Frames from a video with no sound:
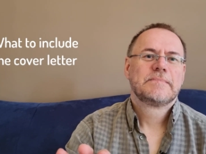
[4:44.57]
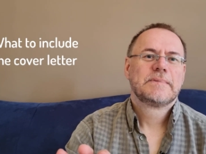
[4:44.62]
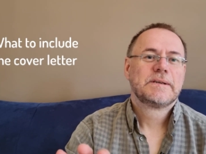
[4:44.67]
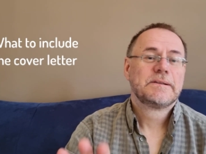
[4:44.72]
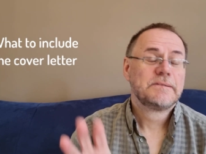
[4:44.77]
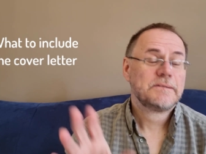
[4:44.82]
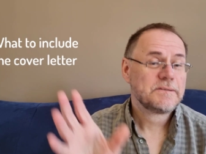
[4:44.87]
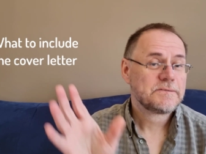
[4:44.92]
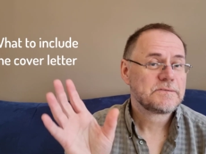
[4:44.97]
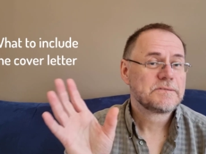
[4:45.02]

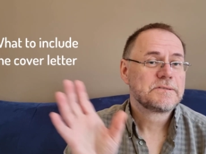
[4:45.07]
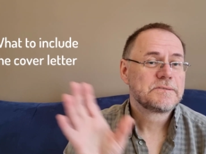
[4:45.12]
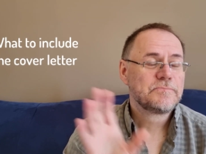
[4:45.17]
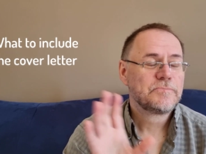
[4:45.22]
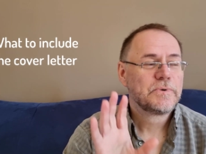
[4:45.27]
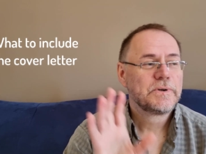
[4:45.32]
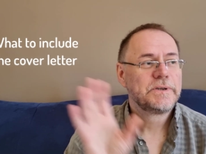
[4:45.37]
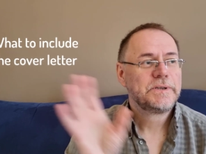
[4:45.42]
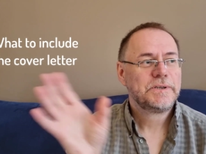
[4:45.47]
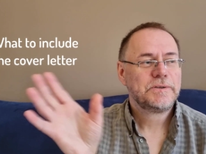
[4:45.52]
and this is
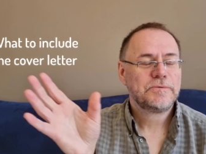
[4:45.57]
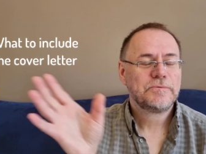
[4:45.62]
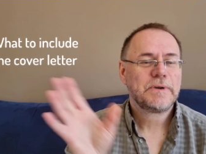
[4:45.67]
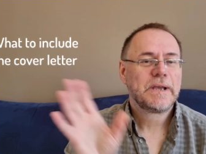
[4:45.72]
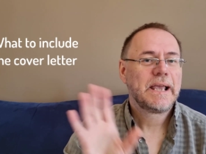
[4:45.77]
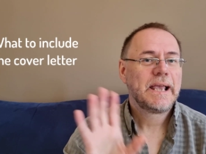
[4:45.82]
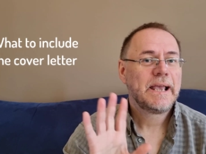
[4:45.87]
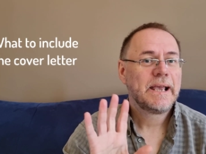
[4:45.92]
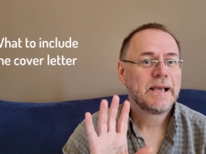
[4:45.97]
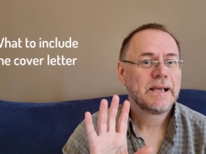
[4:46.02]
where you
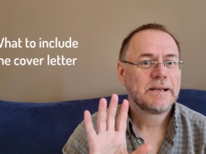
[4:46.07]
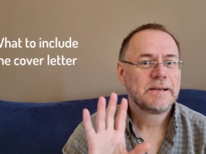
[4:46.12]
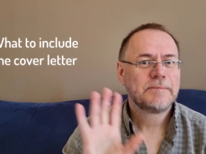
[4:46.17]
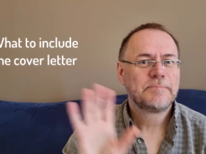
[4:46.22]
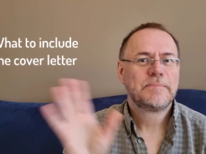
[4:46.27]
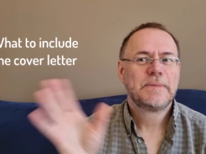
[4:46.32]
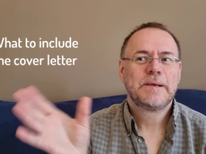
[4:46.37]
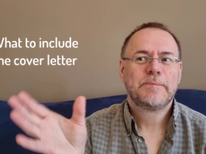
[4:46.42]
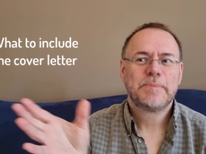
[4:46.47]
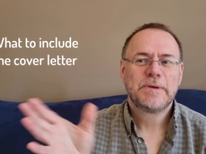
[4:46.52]

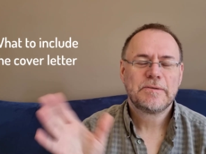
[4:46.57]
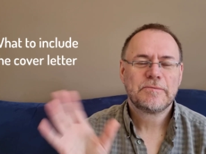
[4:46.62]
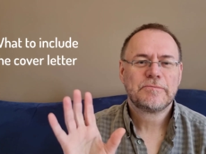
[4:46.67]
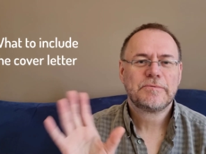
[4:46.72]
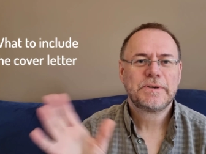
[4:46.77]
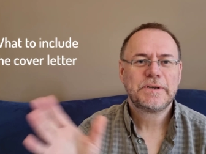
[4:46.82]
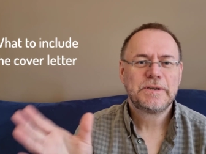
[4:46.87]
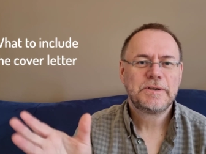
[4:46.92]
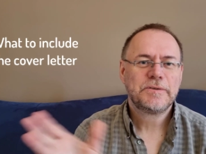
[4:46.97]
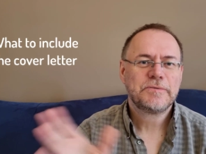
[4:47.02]
can maybe
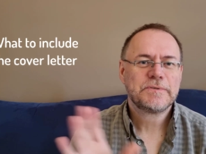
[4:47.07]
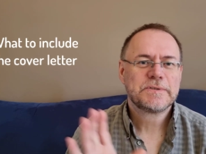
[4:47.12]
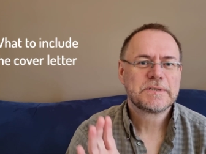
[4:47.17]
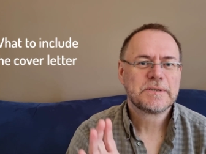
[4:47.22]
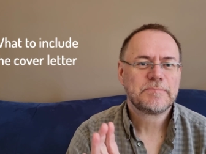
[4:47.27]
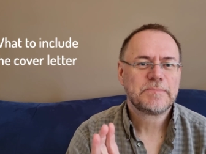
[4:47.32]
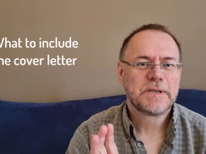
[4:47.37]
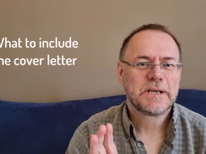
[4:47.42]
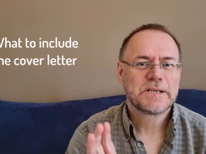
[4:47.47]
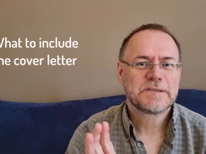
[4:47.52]
reuse
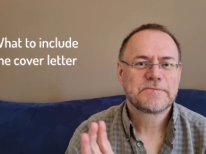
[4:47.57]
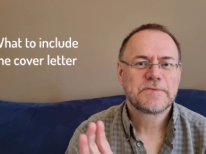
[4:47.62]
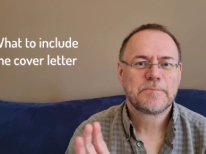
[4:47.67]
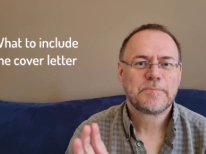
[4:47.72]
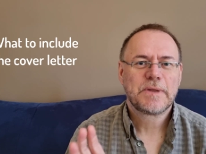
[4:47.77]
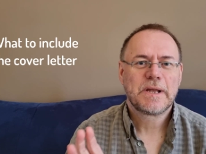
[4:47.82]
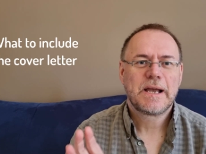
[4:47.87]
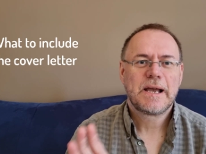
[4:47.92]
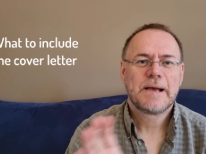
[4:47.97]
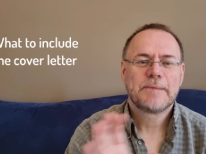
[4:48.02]
some text
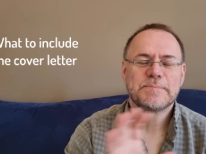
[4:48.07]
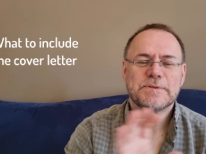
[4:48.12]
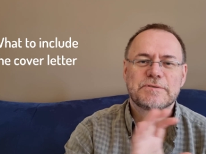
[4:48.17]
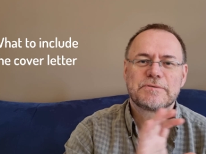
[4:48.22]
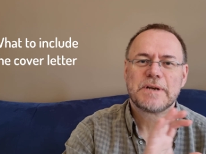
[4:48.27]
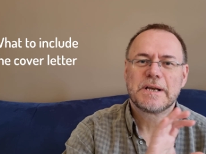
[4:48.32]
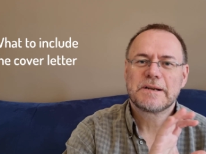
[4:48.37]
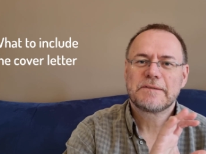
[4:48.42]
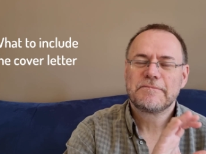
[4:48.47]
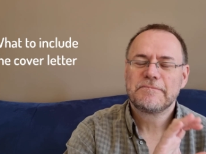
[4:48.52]
from the
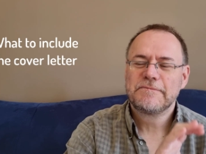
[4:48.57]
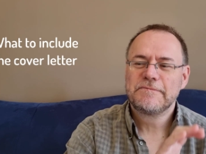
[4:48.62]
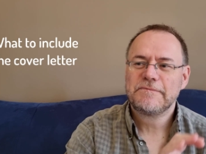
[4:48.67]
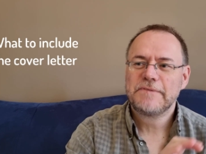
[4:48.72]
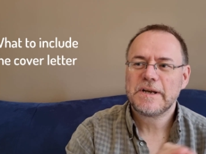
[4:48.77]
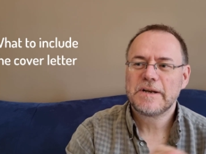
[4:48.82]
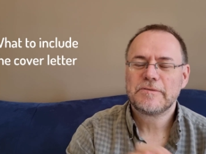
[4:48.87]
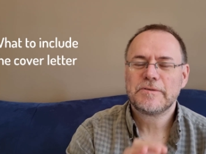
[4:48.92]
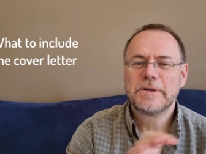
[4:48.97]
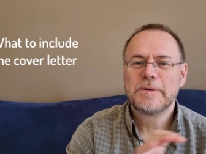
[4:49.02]
abstract,
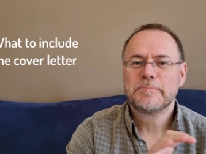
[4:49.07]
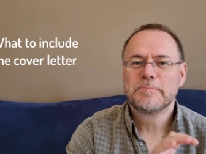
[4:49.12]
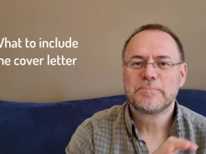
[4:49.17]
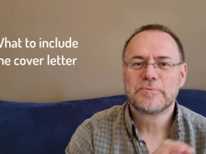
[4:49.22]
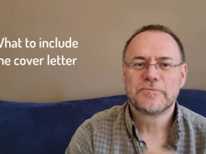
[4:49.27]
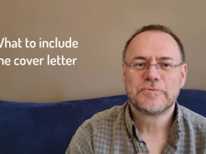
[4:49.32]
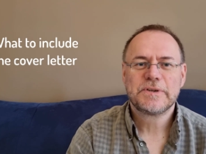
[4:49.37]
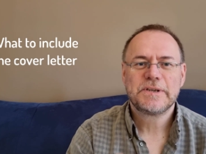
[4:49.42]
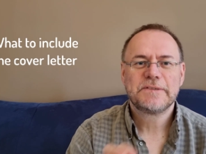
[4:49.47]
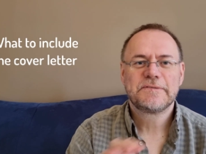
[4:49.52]
very
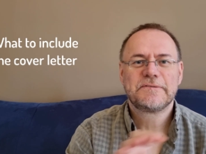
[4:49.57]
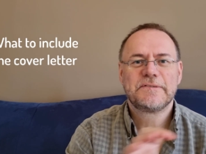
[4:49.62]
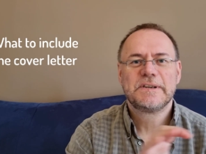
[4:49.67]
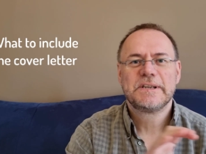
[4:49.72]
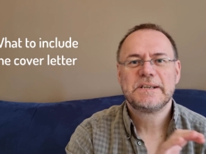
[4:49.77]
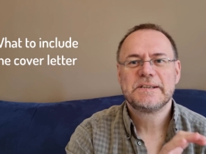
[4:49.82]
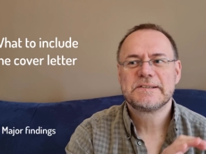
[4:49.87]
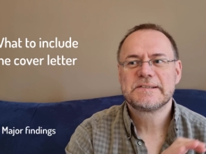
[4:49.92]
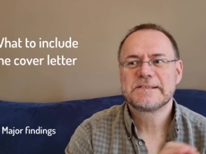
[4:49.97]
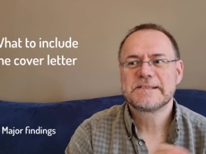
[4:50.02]

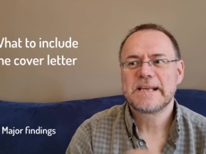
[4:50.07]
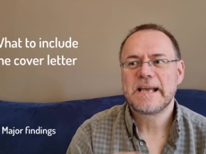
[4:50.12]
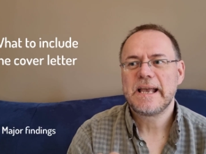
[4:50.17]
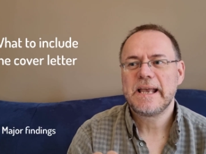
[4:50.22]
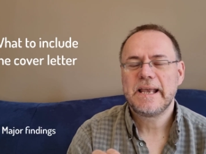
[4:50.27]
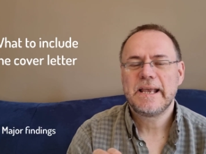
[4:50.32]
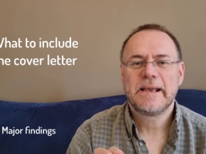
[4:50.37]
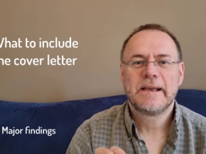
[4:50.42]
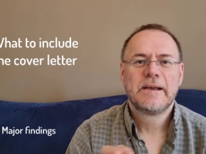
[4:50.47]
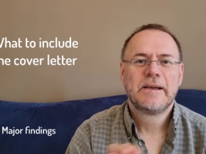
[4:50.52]
briefly
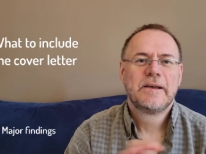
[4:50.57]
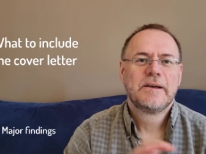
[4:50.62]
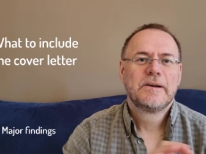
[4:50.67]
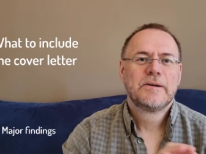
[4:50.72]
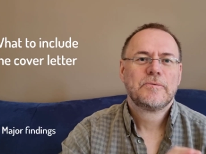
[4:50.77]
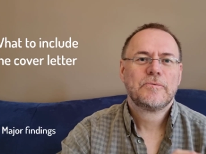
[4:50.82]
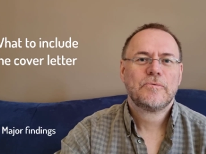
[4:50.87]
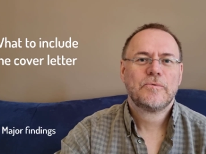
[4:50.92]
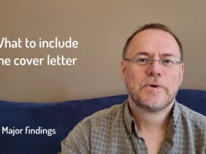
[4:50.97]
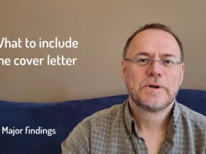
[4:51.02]
say
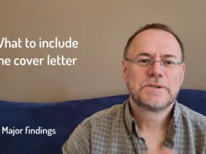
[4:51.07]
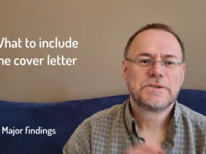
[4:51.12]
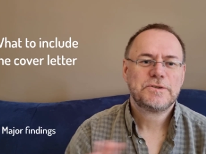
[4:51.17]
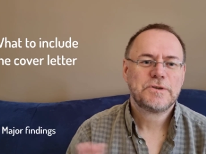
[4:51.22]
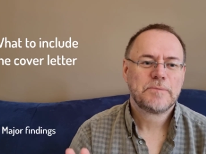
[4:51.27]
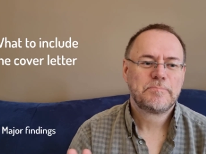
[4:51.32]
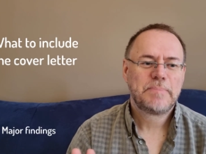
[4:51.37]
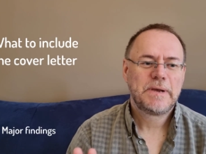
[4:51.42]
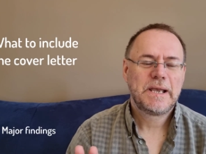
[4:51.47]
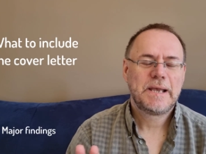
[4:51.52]
what
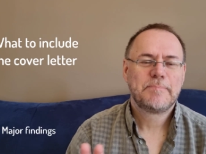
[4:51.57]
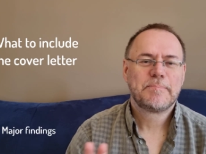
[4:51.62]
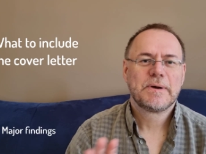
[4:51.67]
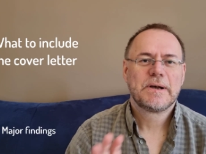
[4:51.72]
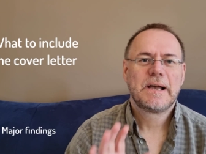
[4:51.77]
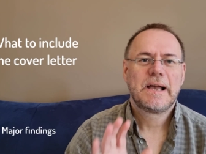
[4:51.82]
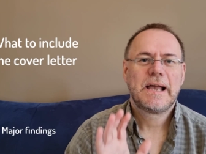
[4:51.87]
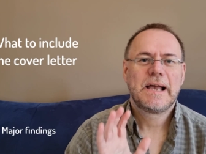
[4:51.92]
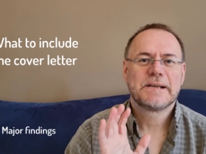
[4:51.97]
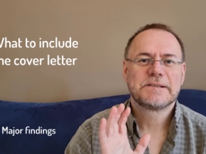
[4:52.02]
your
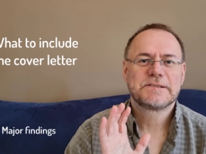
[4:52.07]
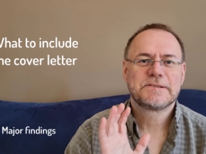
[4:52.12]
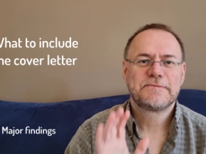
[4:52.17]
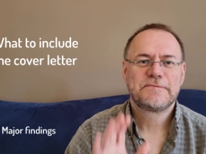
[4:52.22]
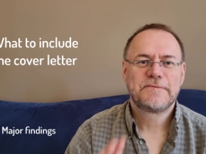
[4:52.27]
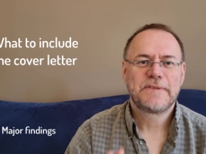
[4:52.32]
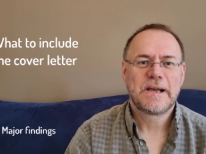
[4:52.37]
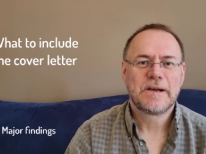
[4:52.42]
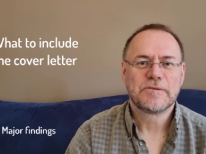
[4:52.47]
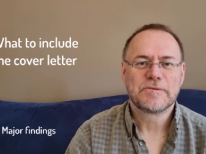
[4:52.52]
paper has
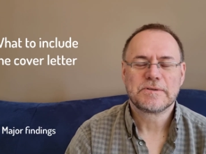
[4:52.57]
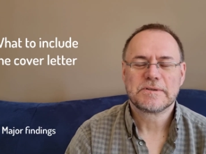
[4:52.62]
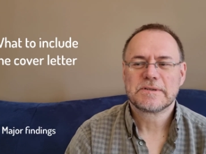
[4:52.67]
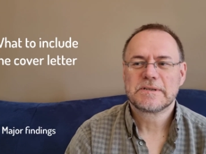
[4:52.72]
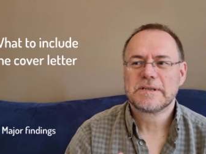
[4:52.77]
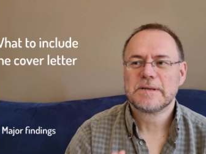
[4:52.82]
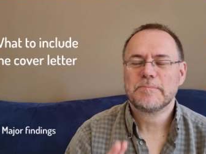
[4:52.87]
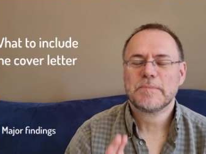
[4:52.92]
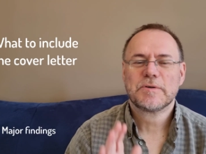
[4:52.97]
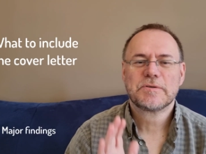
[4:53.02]
found,
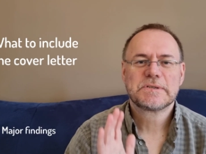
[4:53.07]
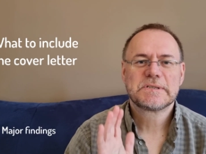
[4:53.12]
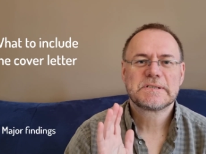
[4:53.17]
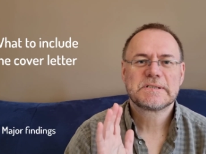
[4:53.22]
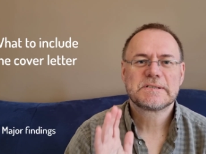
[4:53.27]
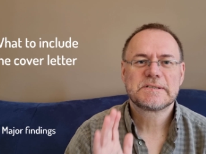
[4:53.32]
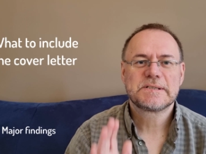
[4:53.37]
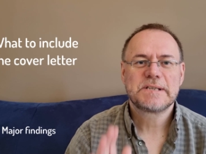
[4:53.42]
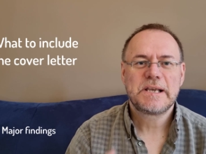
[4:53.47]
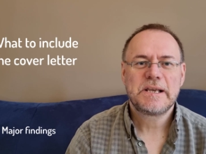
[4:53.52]
the
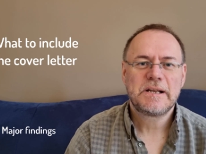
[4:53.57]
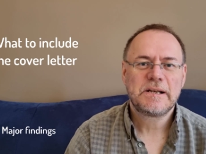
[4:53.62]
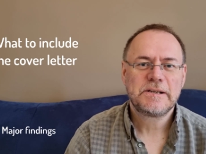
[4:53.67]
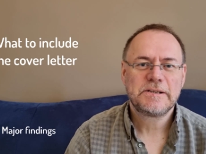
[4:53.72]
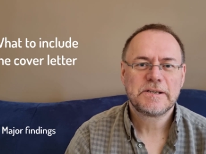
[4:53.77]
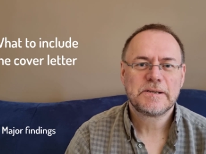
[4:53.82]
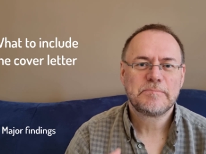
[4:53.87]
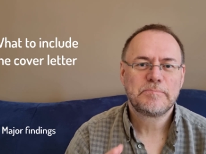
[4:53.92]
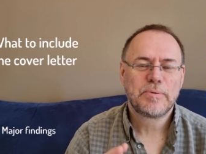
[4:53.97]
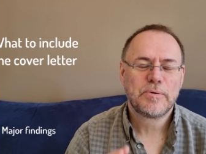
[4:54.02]
most
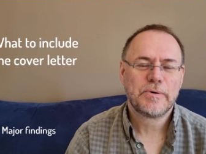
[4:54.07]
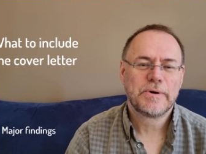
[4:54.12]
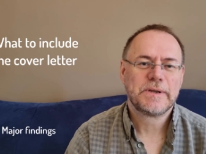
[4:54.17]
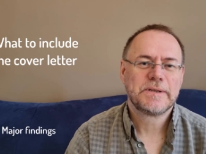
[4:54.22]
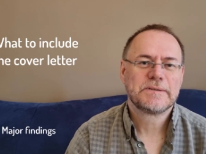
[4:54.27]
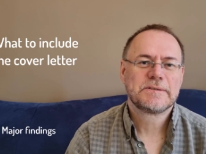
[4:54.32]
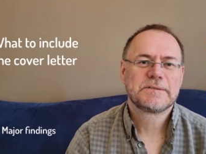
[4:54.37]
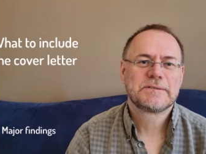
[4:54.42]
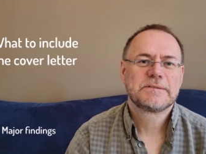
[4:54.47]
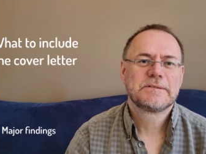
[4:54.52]
salient
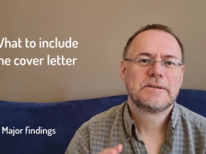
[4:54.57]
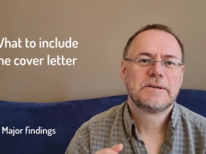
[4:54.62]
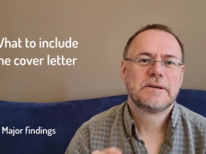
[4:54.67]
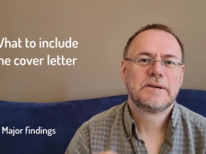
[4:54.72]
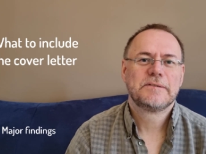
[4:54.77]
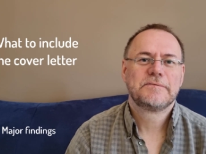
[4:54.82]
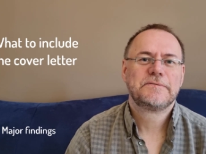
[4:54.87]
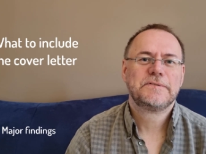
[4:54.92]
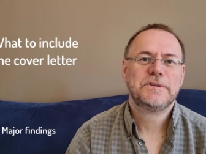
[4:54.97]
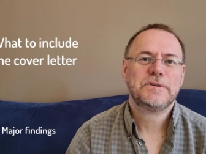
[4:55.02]
points
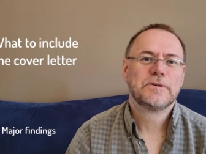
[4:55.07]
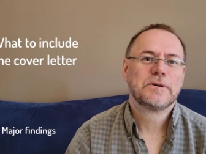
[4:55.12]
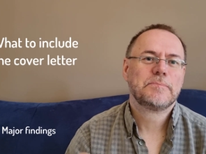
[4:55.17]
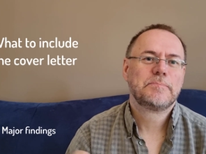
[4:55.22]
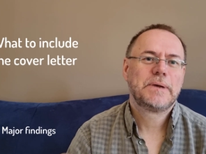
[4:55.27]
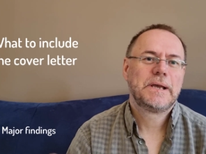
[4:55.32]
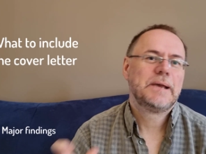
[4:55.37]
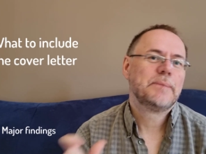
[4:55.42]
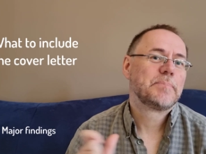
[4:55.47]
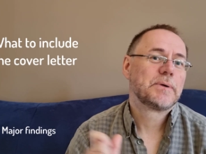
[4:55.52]
of your
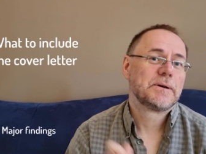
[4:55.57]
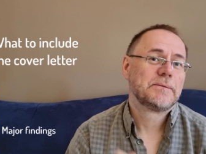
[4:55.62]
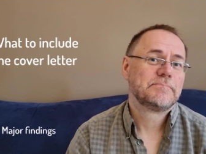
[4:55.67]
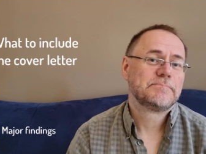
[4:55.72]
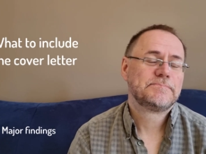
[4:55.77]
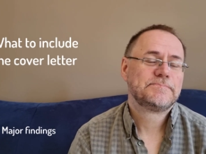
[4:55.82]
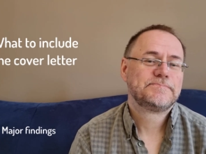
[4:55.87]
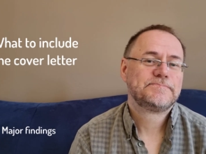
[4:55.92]
paper,